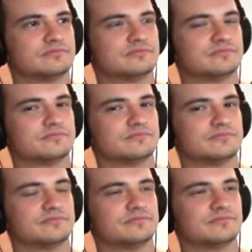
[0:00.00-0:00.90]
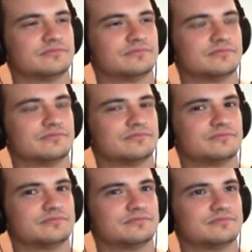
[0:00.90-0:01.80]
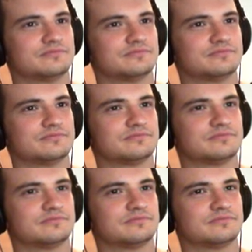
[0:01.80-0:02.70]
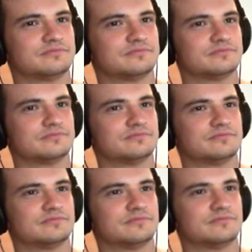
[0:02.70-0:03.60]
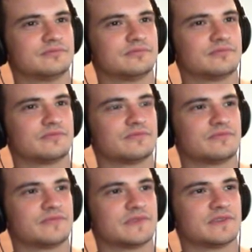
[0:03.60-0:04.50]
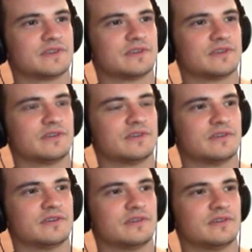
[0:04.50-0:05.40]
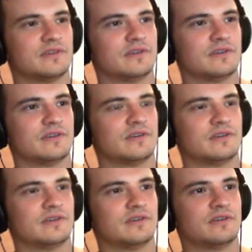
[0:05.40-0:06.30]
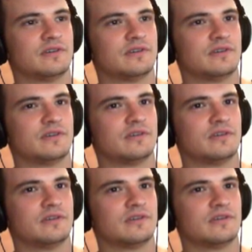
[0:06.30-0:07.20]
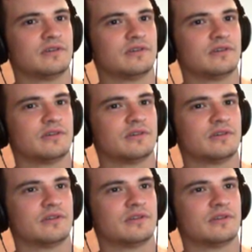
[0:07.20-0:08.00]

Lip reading: (silent)